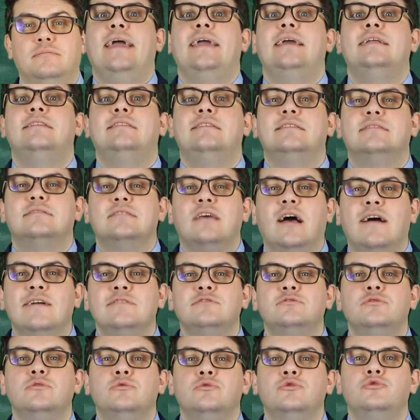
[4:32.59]
It is
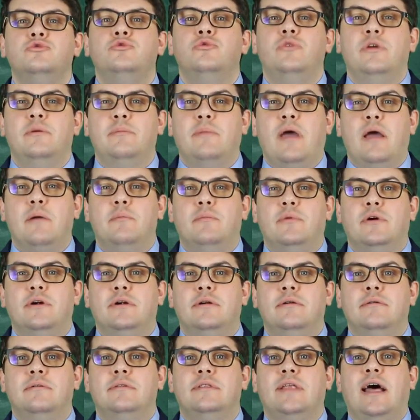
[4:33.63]
also good to
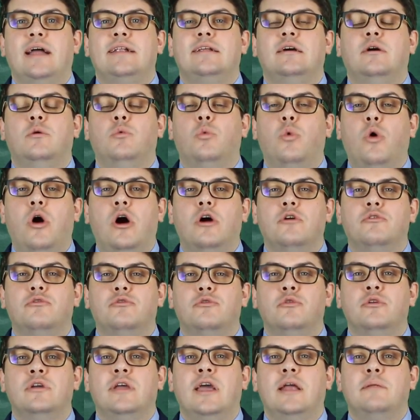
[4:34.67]
remember that a
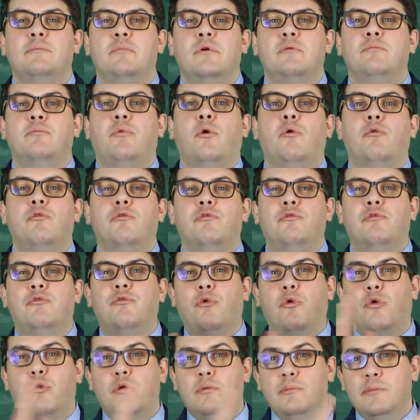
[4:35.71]
walkthrough can be both
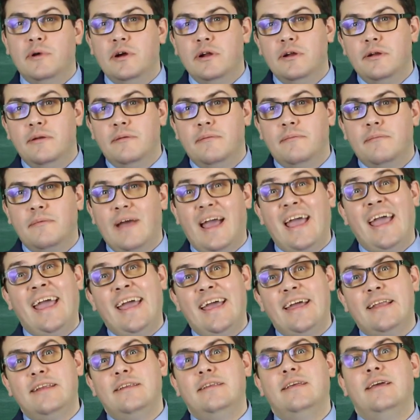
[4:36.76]
formal
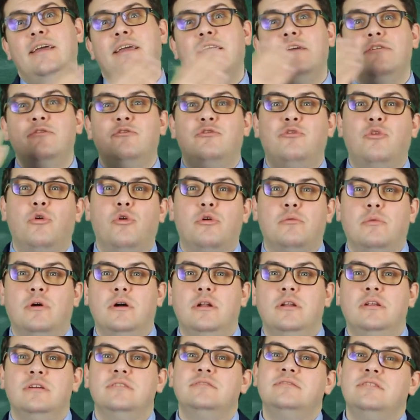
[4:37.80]
and
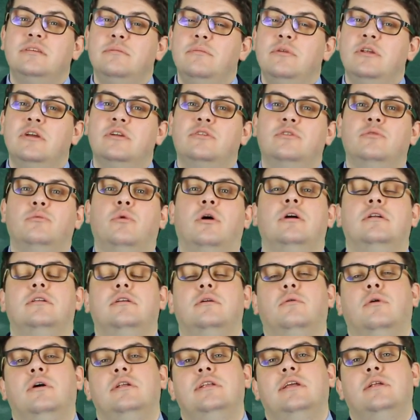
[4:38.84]
informal, similar to the
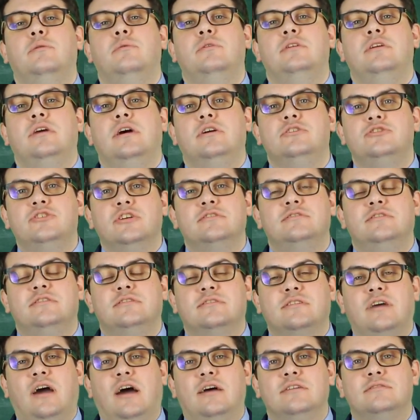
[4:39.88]
one that we just
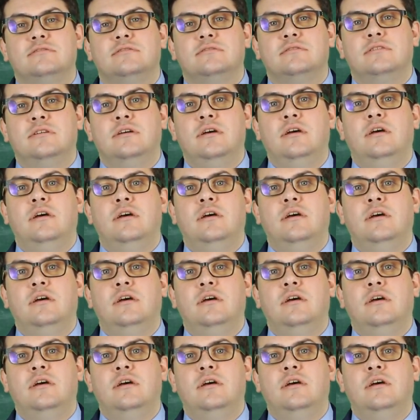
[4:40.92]
discussed.